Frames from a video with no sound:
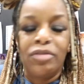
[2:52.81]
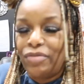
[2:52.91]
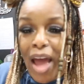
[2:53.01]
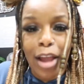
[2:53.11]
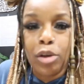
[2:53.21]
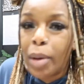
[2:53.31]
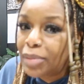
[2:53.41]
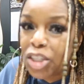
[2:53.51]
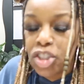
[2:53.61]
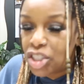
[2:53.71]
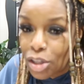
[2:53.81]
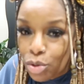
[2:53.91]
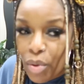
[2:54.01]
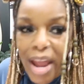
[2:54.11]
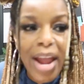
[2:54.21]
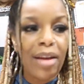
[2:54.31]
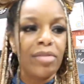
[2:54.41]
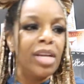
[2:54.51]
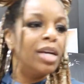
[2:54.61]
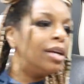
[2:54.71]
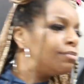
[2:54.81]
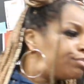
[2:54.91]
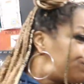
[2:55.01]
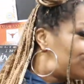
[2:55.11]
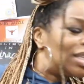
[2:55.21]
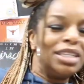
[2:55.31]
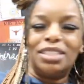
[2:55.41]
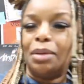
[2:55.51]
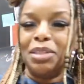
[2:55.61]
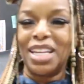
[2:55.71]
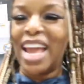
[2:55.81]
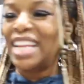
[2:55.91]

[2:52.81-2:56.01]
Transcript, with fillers: vacuum up just a little area something